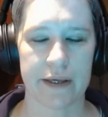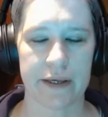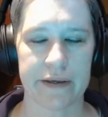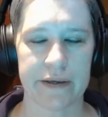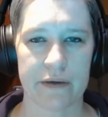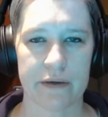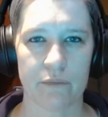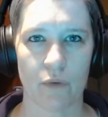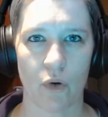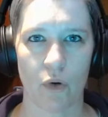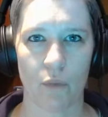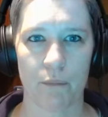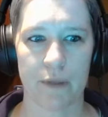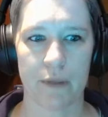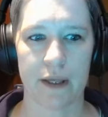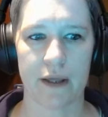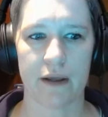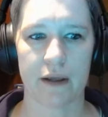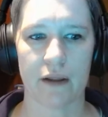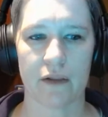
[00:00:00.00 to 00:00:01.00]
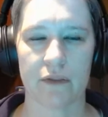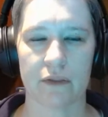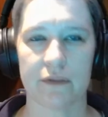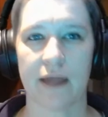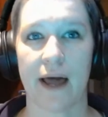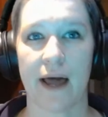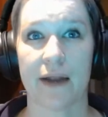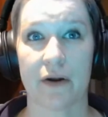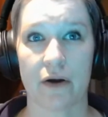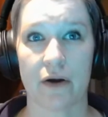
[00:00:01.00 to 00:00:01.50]
he wrote me a
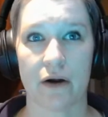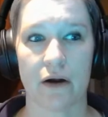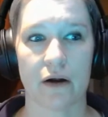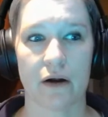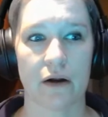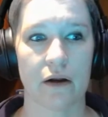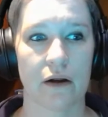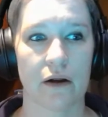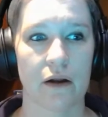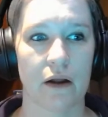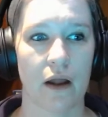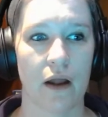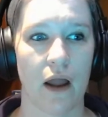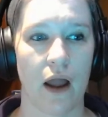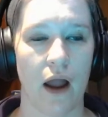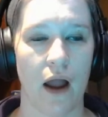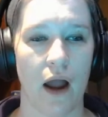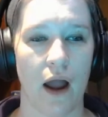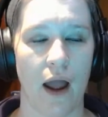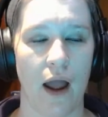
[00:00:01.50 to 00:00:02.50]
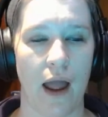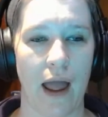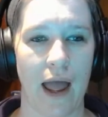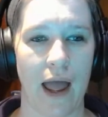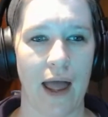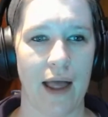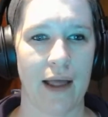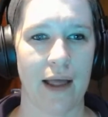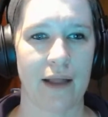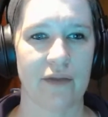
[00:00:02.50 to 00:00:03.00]
letter,
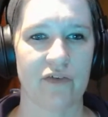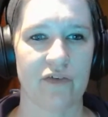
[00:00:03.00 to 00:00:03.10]
and